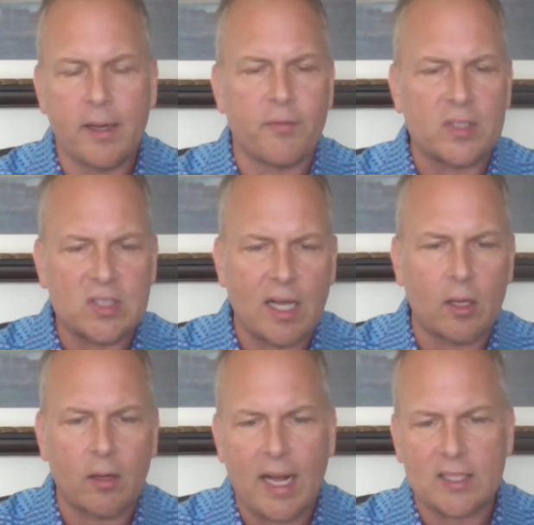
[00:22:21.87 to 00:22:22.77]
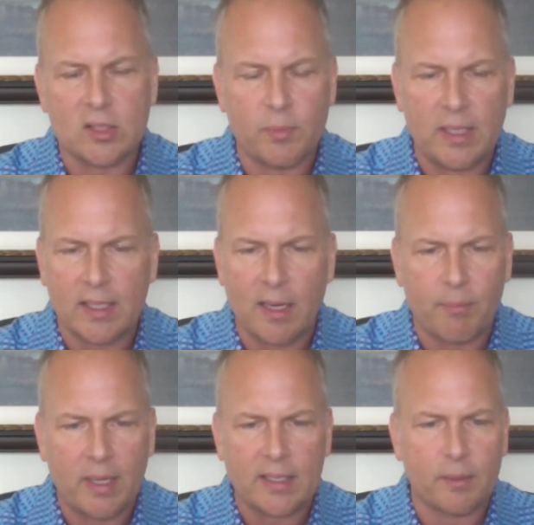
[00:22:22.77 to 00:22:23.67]
And if a seller asks me to
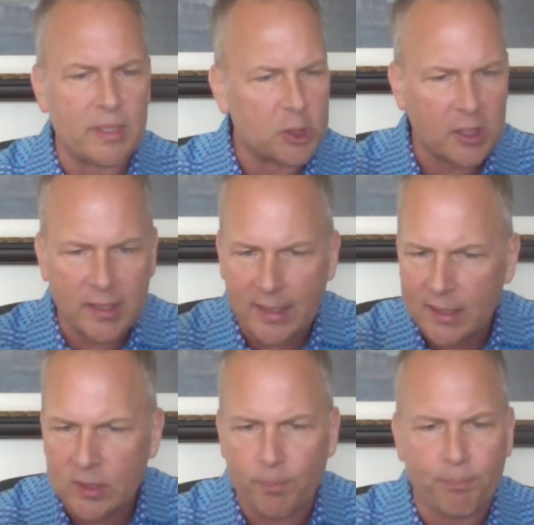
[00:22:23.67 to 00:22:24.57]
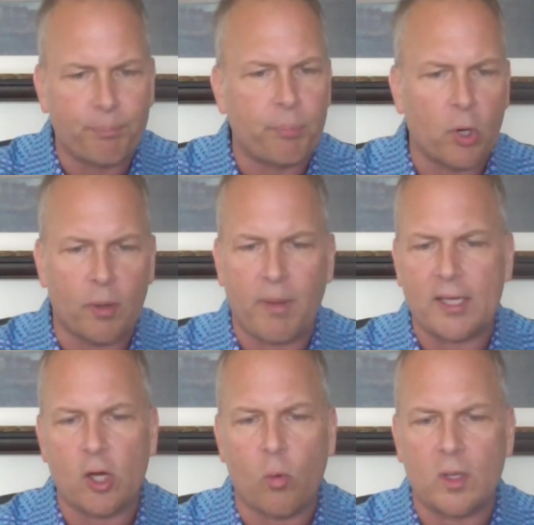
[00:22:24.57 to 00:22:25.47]
cut my commission, it's boom,
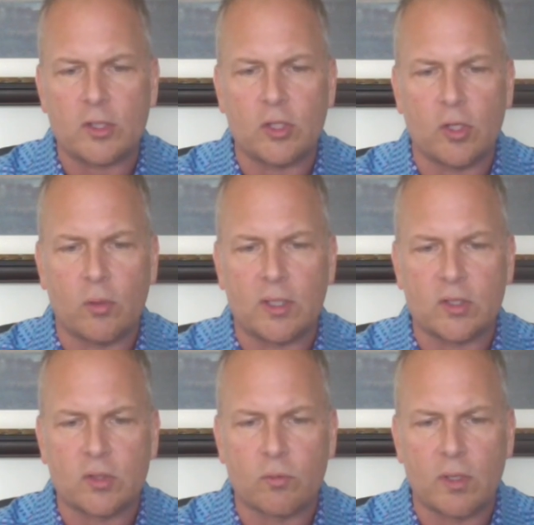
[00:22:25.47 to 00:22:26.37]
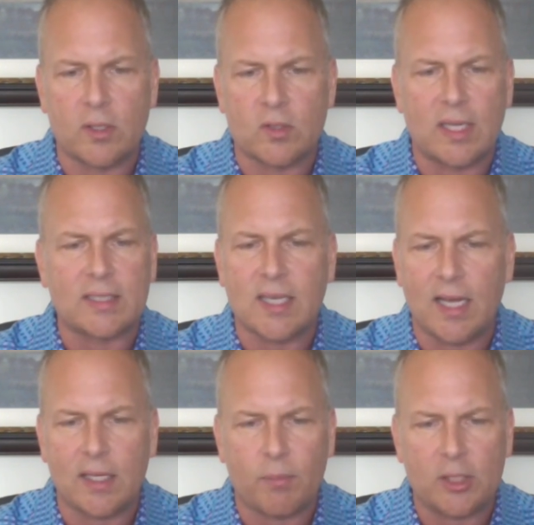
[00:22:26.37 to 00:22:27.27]
I know what to do. It's it's like
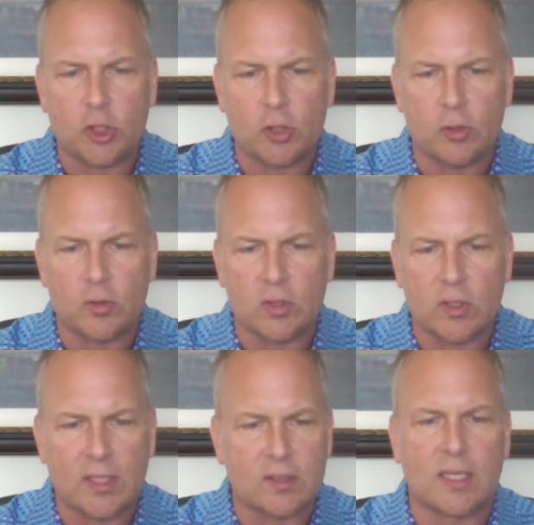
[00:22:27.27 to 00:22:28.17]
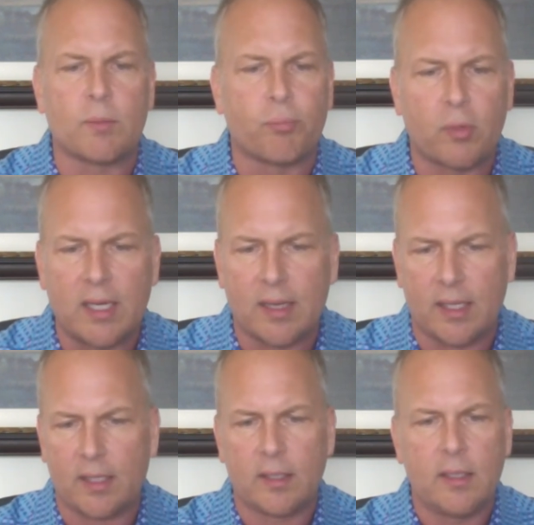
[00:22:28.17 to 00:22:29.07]
tying my shoes. It's like
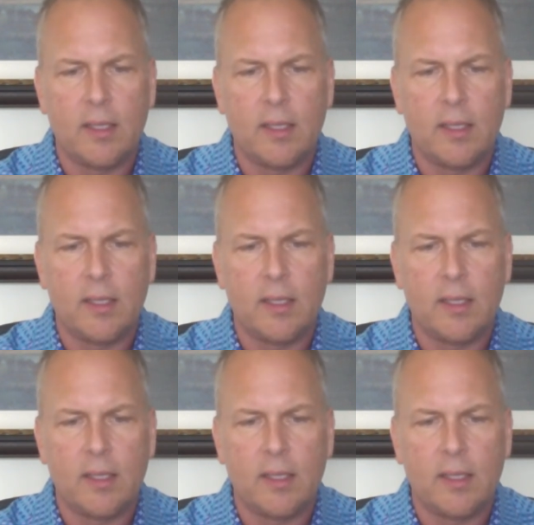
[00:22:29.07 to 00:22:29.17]
breathing.